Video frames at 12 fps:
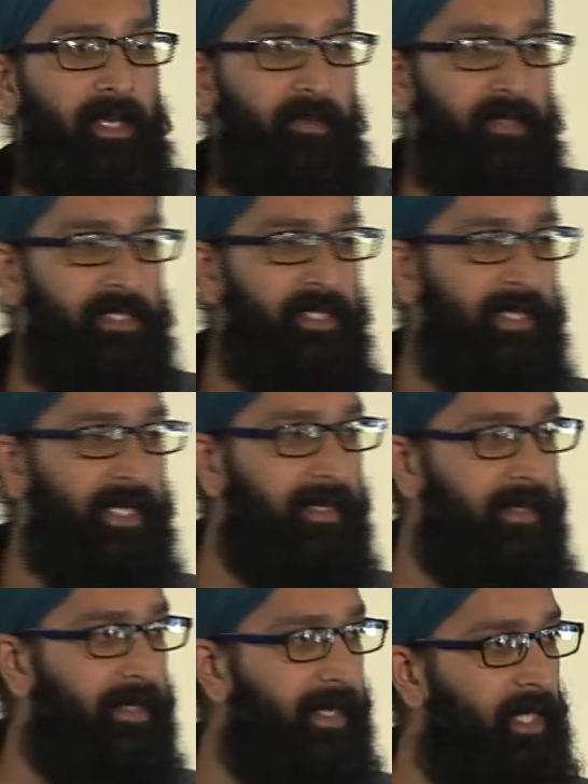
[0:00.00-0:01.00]
which is at the end of
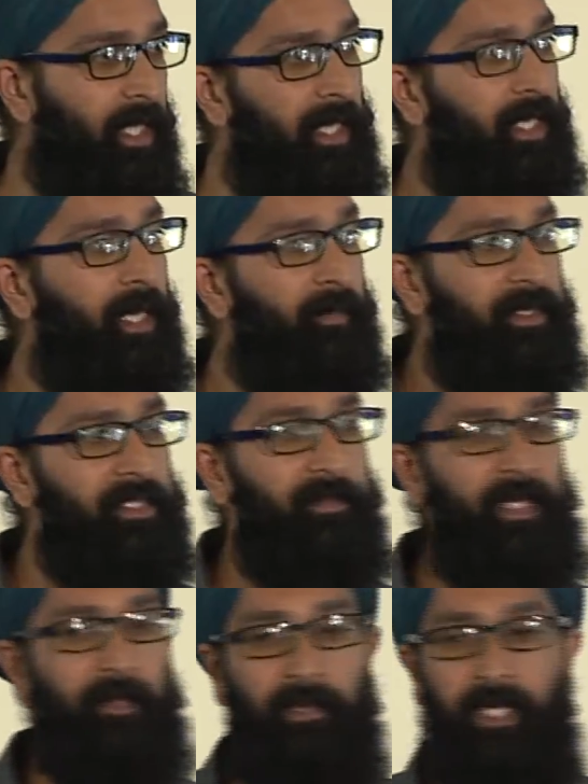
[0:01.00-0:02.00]
the day, a lot of companies
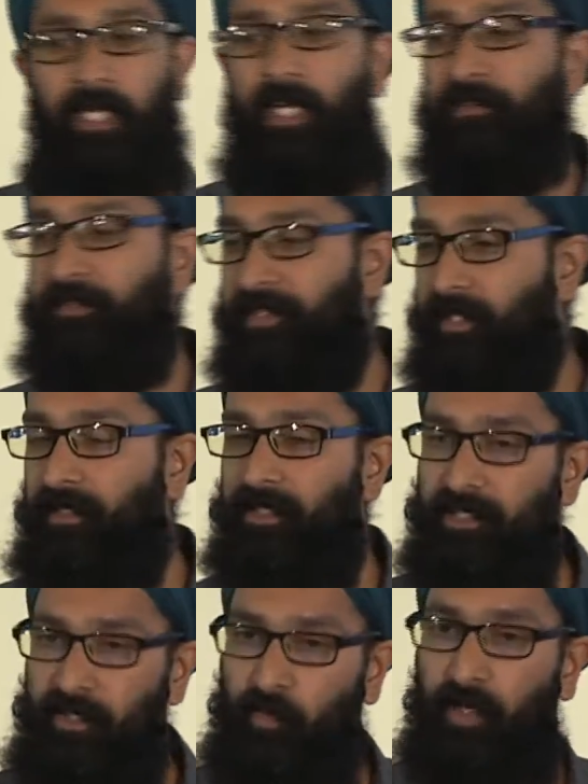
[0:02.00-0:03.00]
make money off of selling
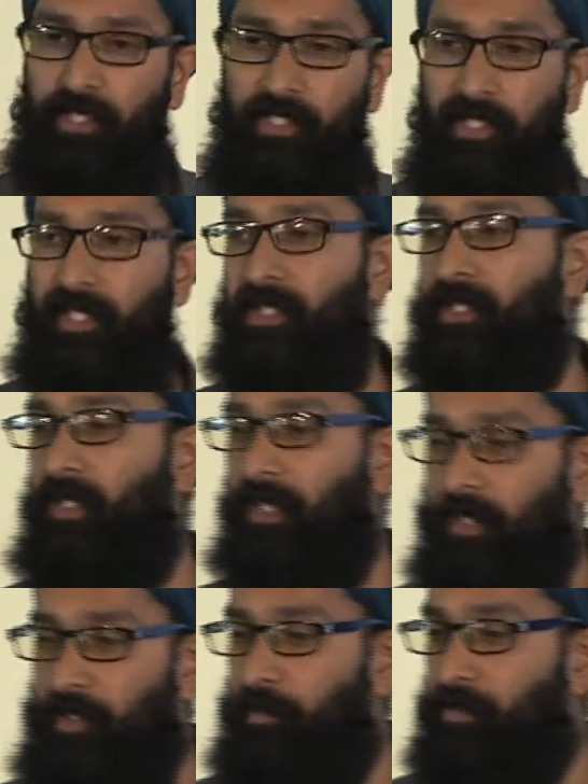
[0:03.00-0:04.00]
dishwashers and
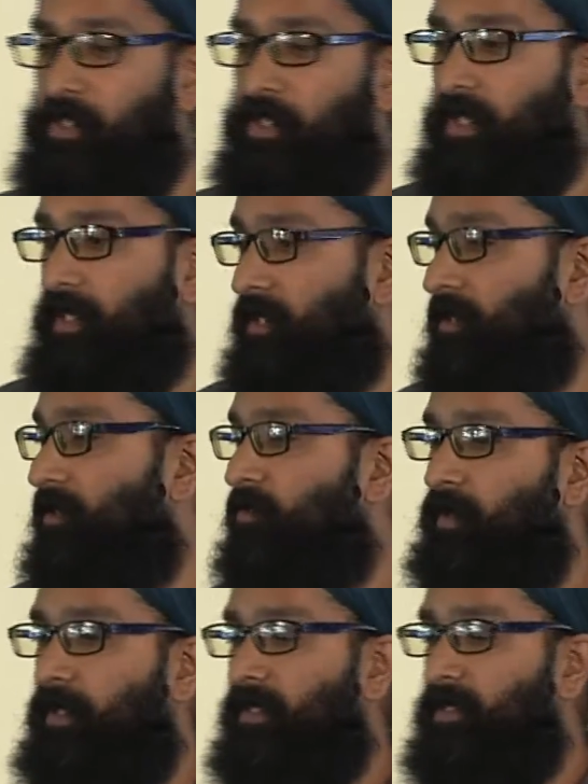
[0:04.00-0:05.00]
laundry machines, as
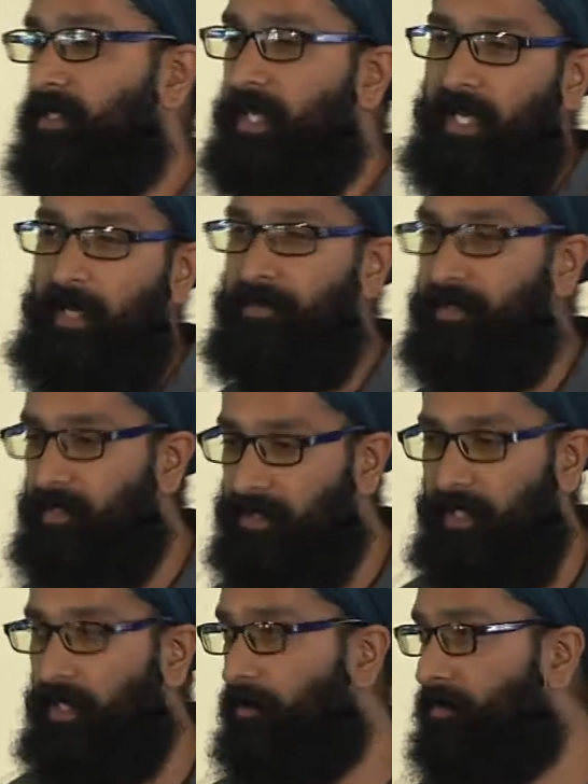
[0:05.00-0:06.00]
well as taps and
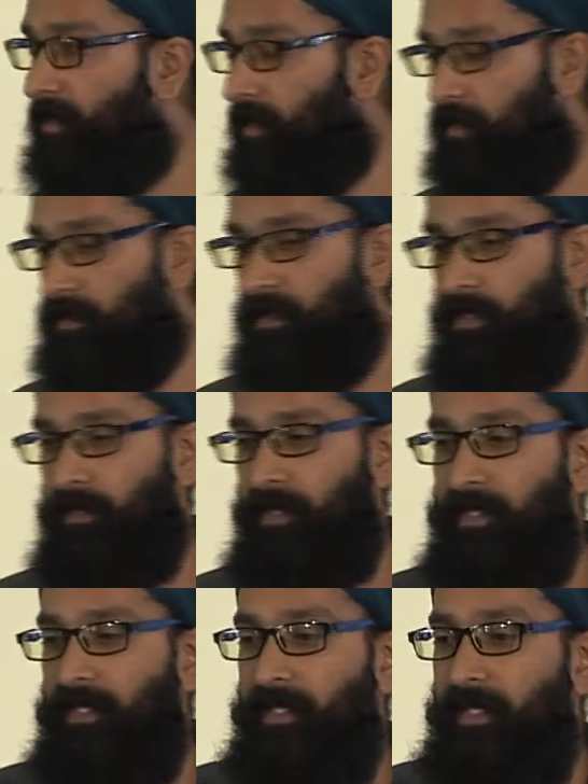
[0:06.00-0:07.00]
tubs and
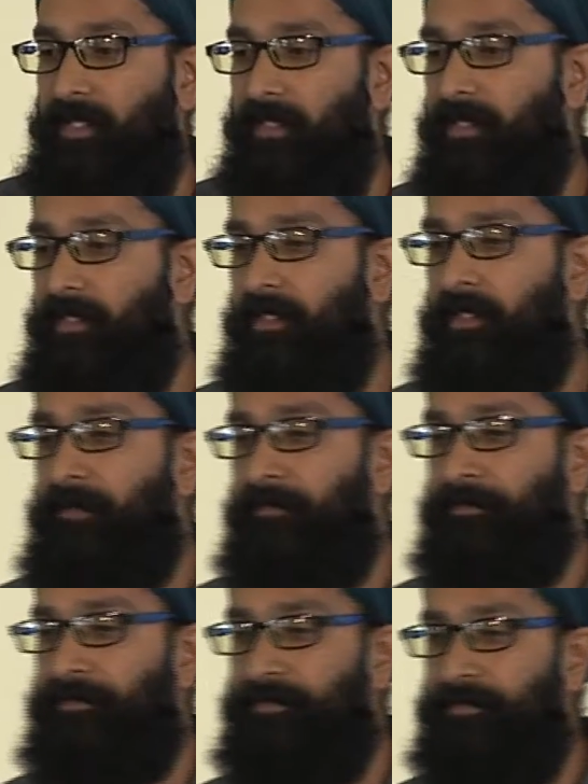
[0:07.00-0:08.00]
the like.
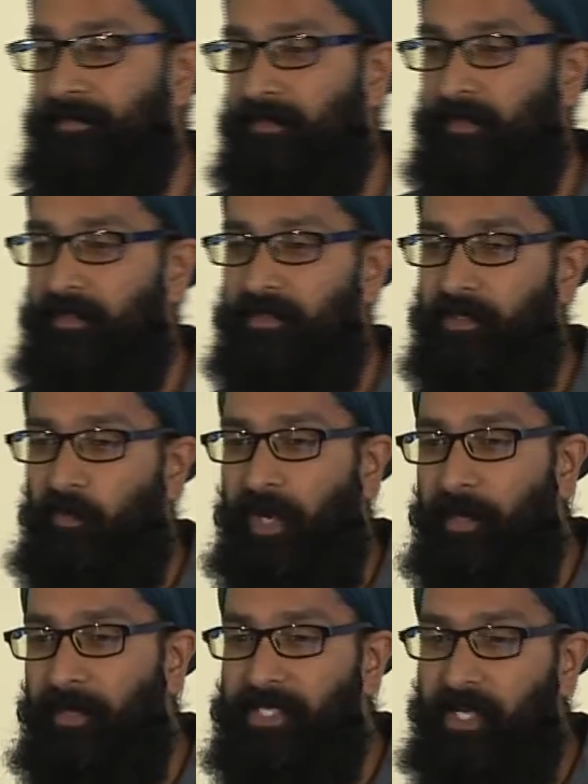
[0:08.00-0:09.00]
And so
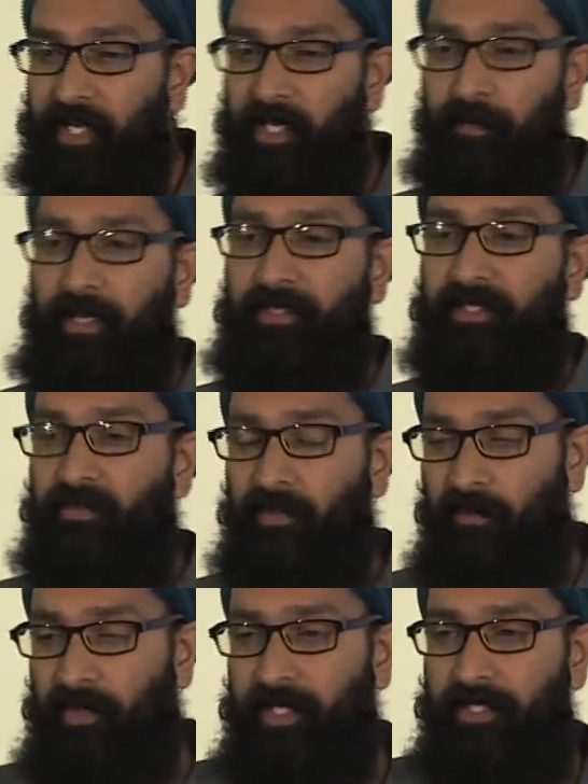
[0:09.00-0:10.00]
why am I talking about this?
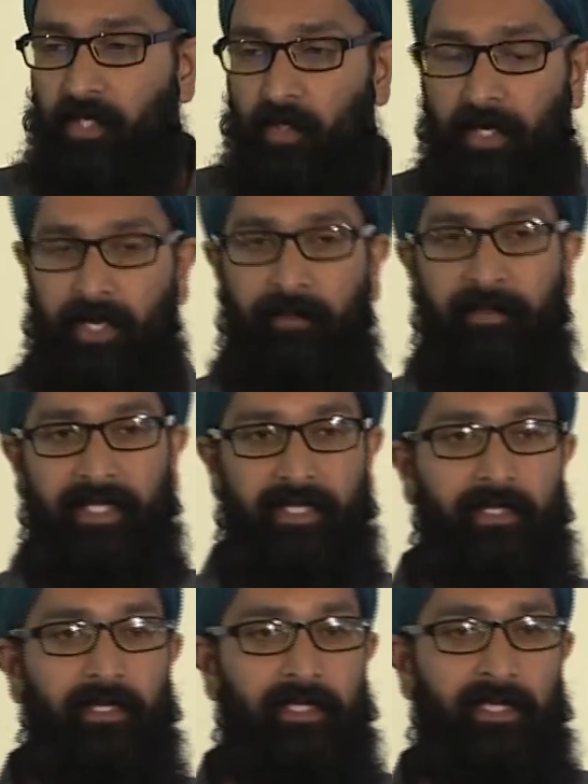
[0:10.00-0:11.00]
Well, we at Socrata
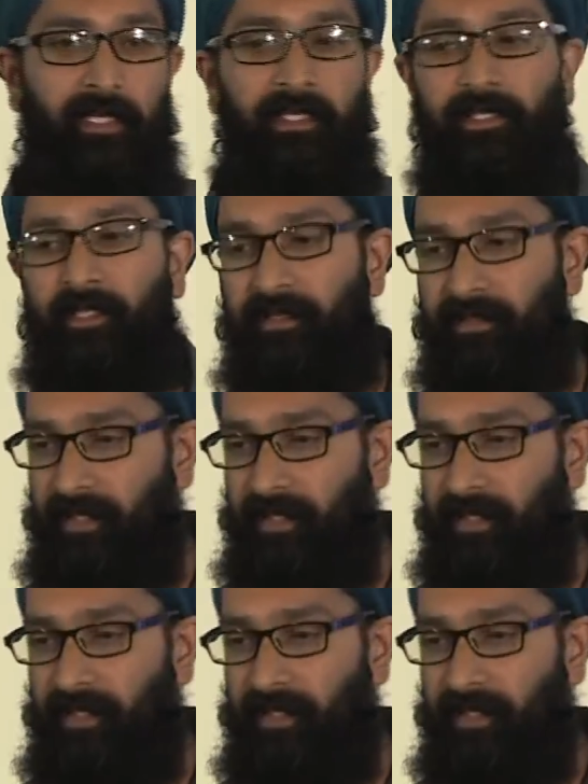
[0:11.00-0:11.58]
basically see ourselves